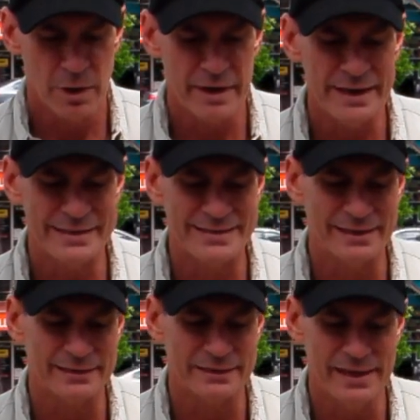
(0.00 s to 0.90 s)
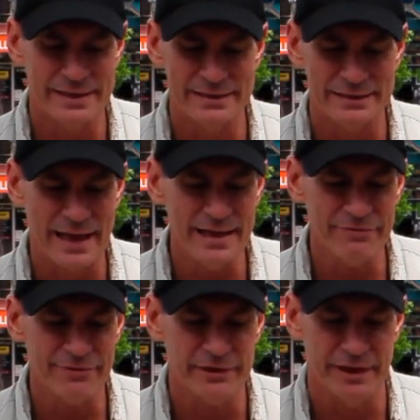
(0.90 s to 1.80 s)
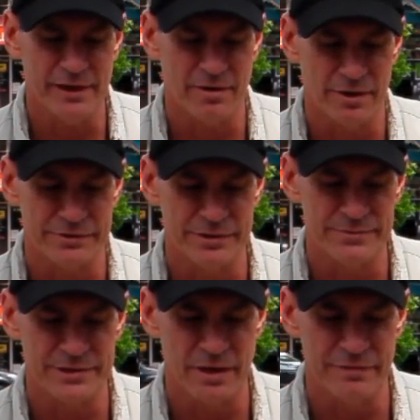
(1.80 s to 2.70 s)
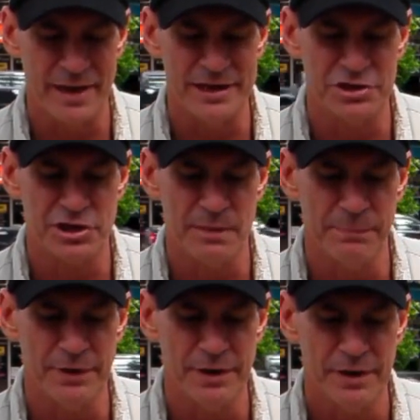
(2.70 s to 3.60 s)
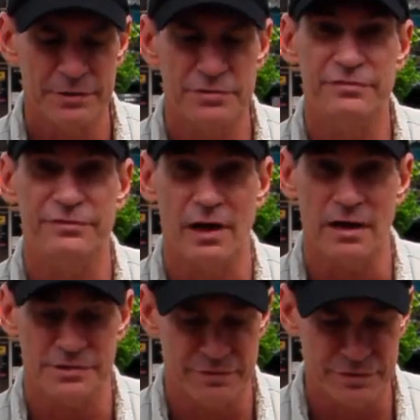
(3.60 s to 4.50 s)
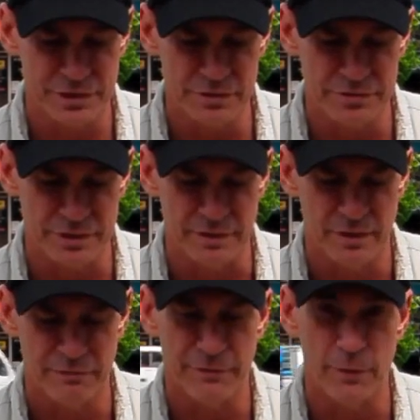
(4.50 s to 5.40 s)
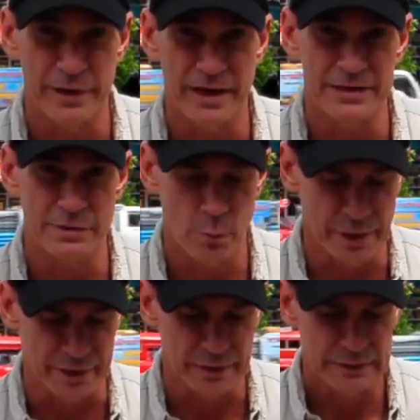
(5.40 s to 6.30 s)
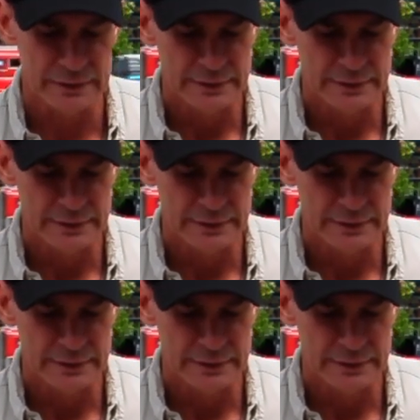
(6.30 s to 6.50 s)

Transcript: where he, is del he delightfully calls himself a shepherd to flocks of children, four days a week.